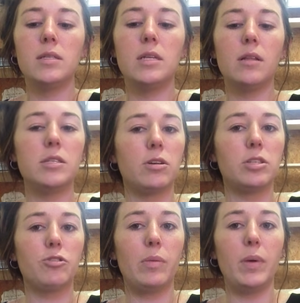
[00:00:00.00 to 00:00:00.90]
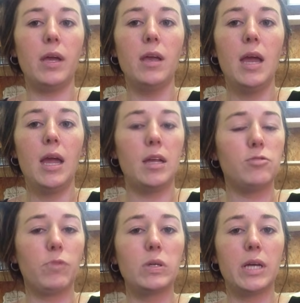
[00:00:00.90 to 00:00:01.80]
until it starts gripping and
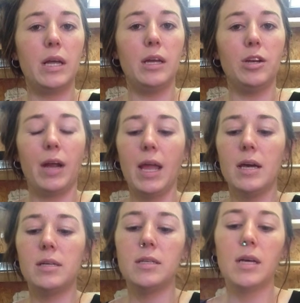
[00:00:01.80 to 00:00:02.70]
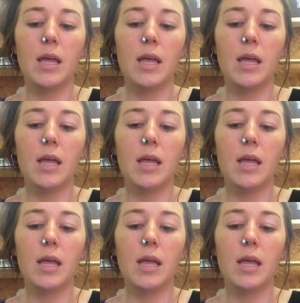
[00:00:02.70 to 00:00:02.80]
rotating in your hand.